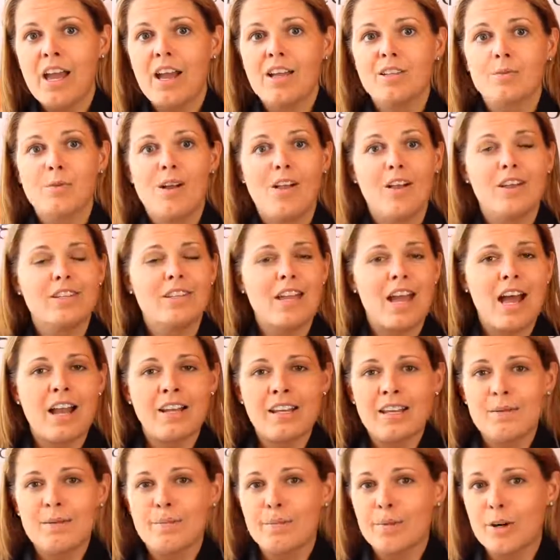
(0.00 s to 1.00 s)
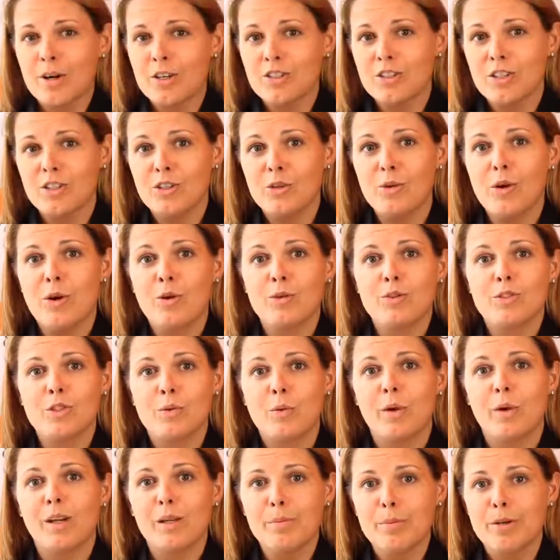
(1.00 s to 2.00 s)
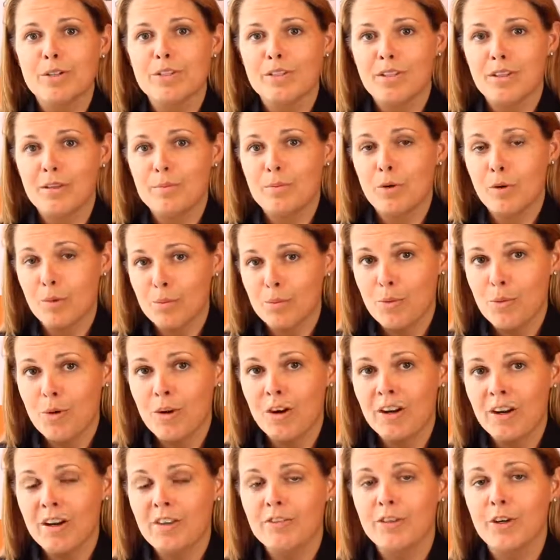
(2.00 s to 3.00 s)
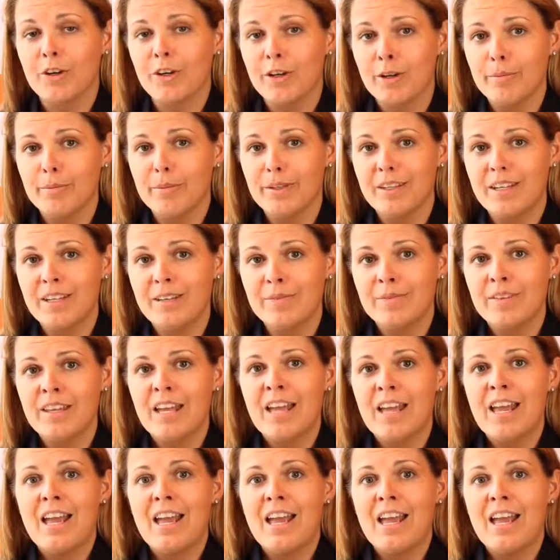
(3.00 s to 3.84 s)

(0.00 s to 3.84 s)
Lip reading: as well as any person who owns 20% more of your company,